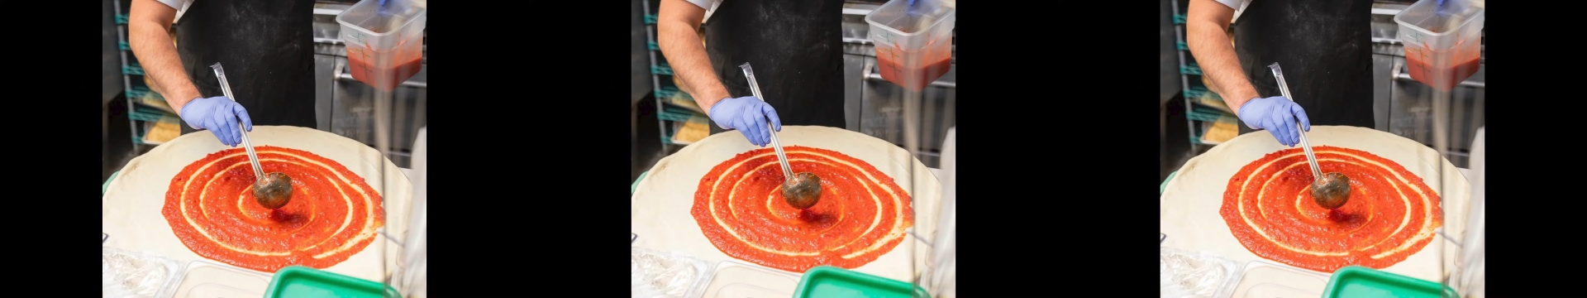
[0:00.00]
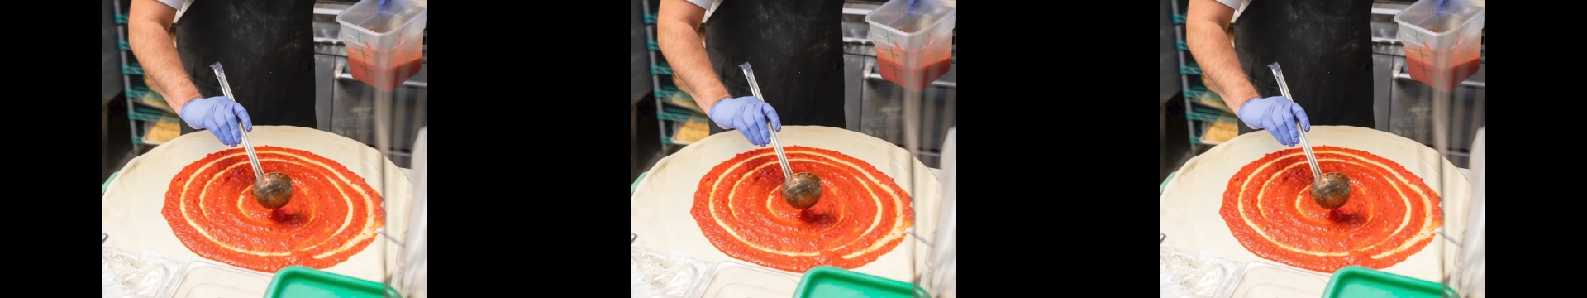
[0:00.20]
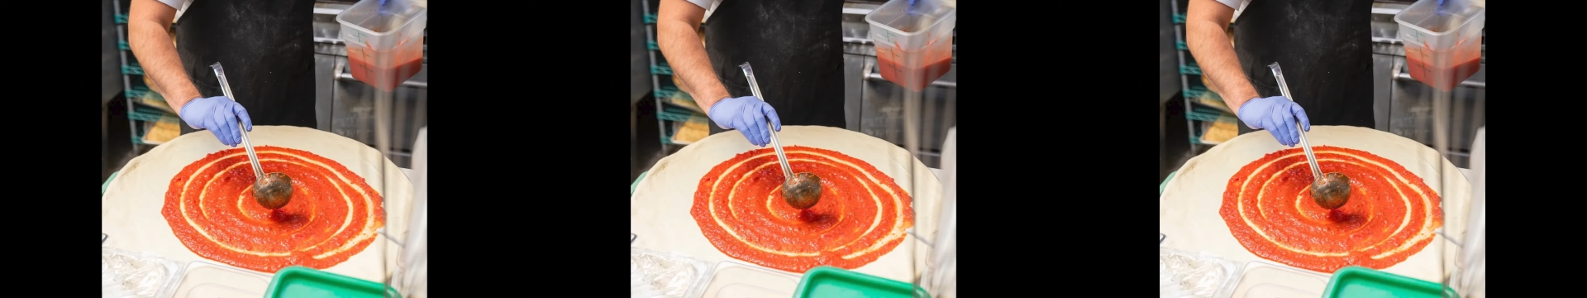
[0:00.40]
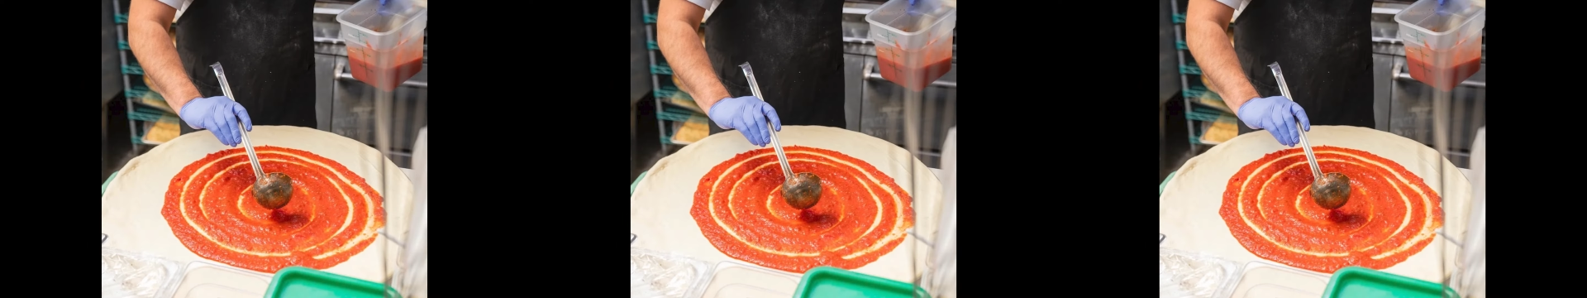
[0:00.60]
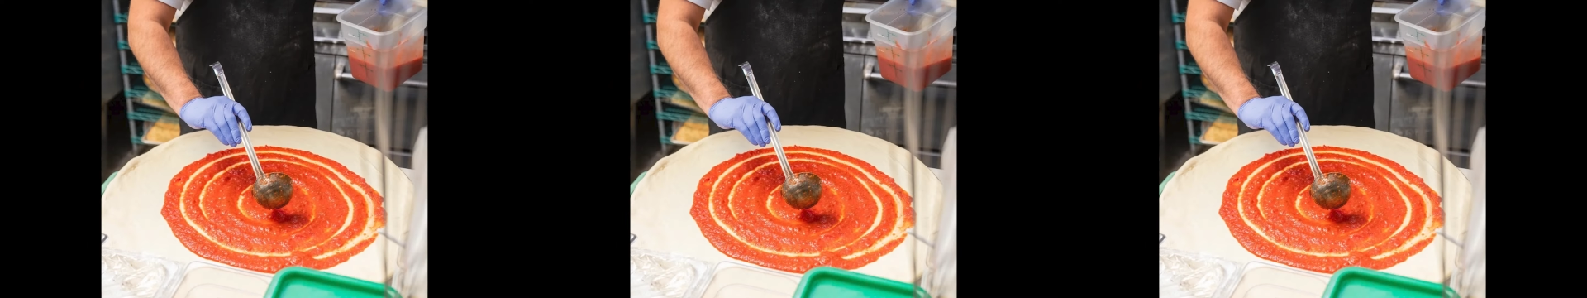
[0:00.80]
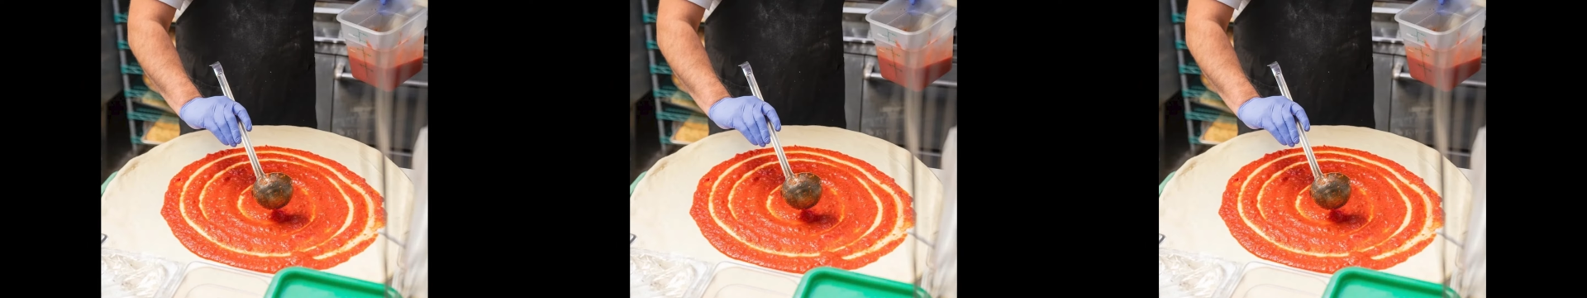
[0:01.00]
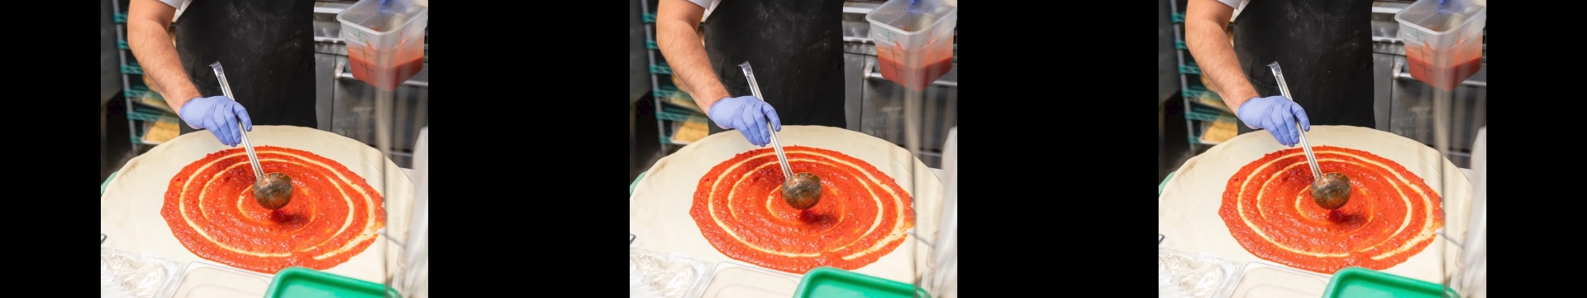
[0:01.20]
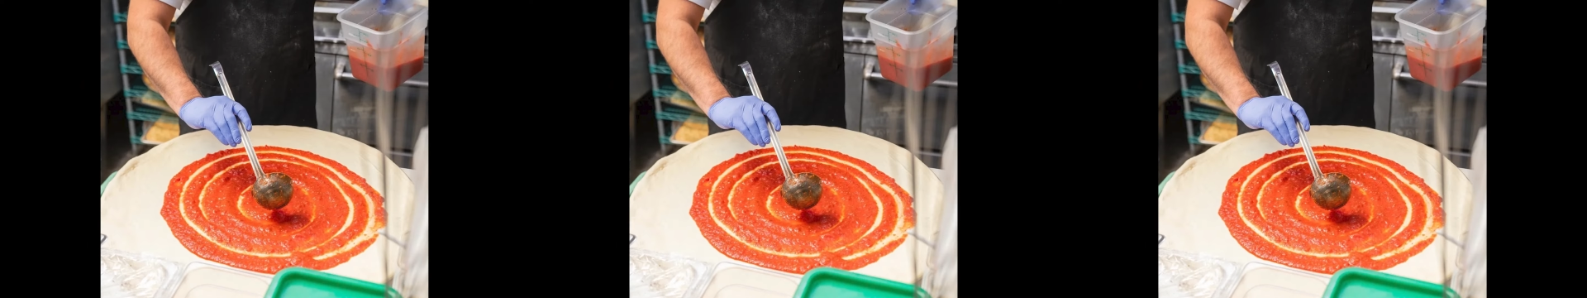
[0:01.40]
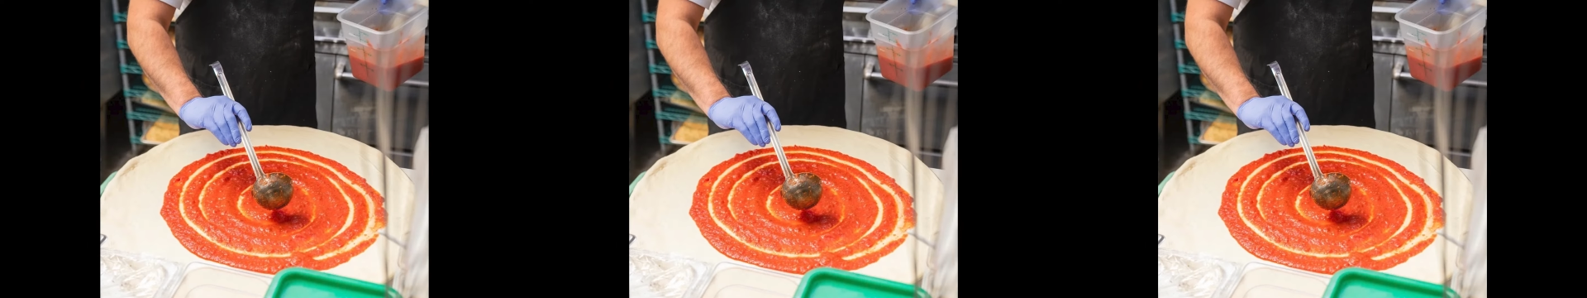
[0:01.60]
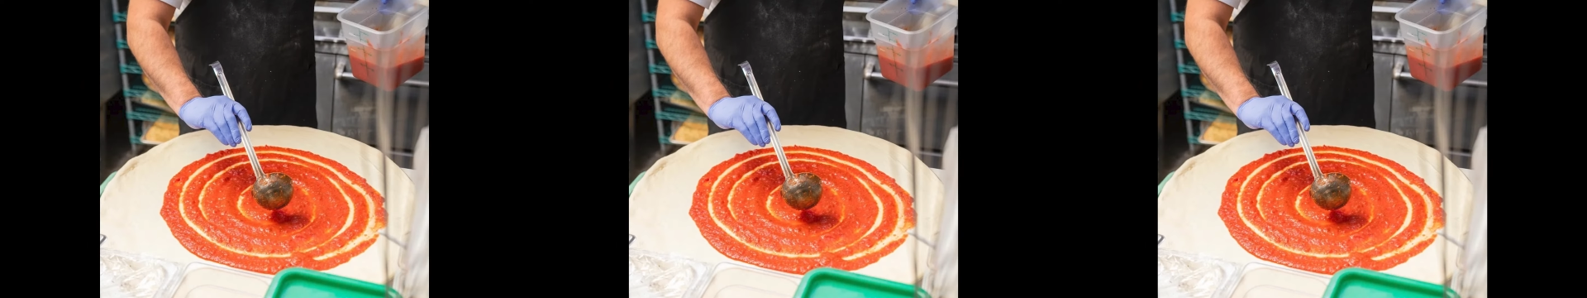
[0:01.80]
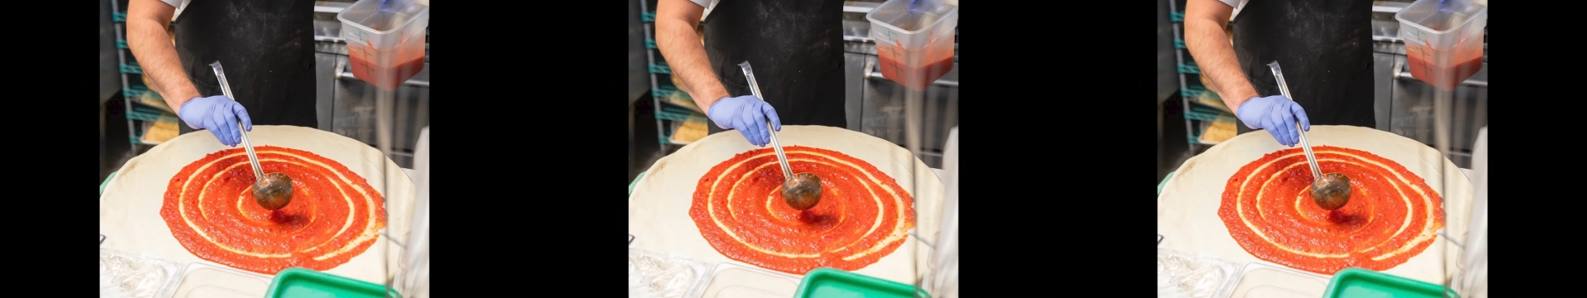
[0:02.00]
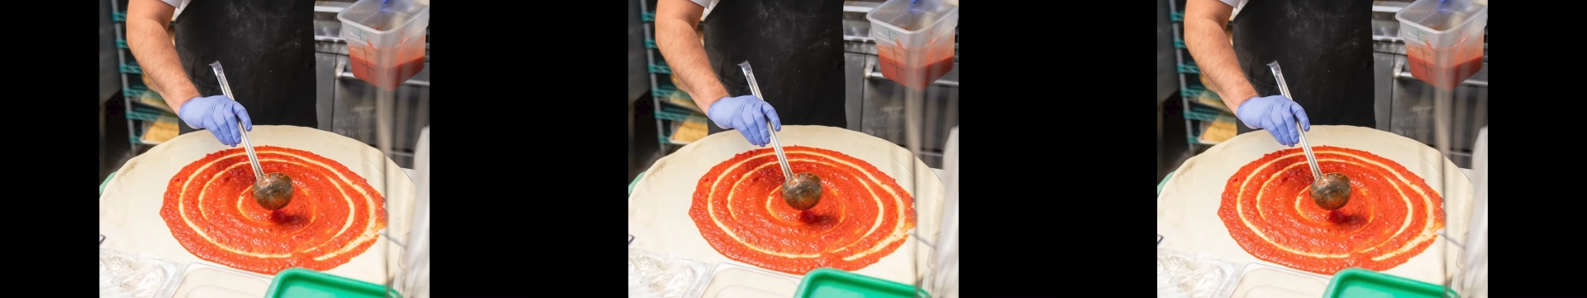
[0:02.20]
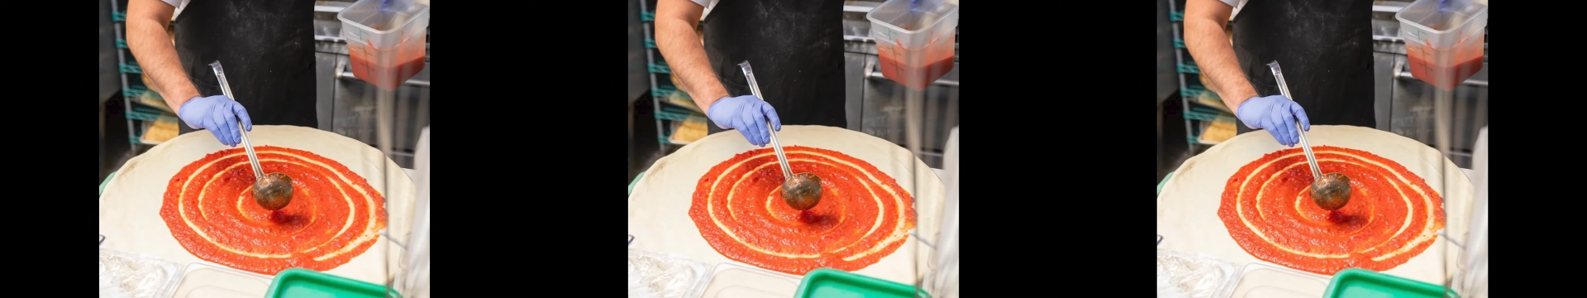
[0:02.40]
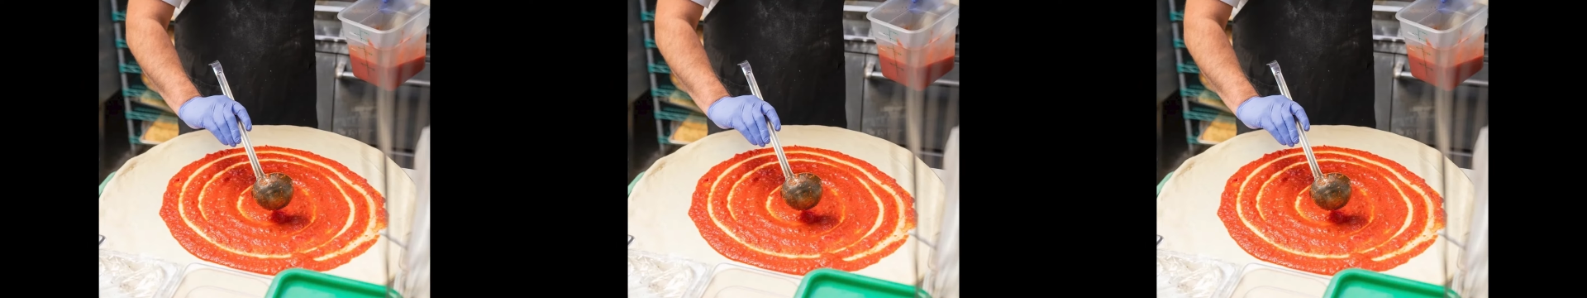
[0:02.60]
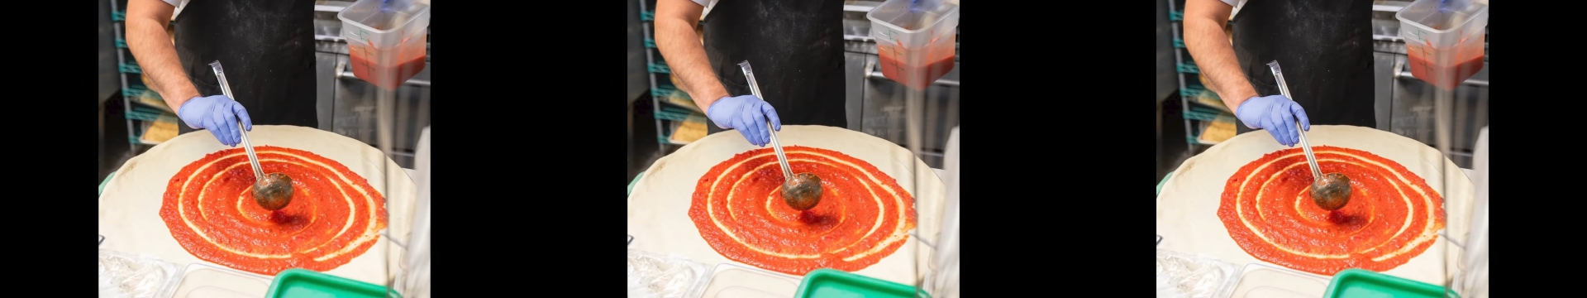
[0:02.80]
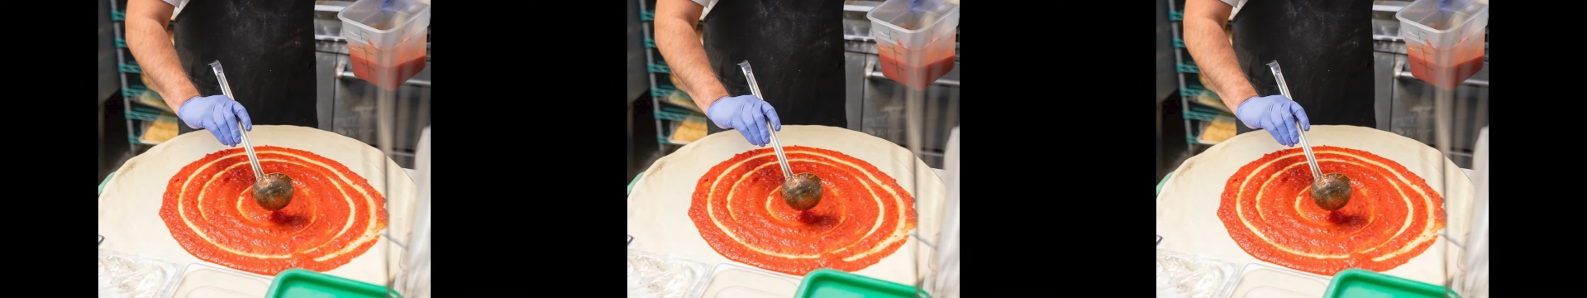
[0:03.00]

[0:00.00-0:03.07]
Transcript: Nobody's mouth can be seen.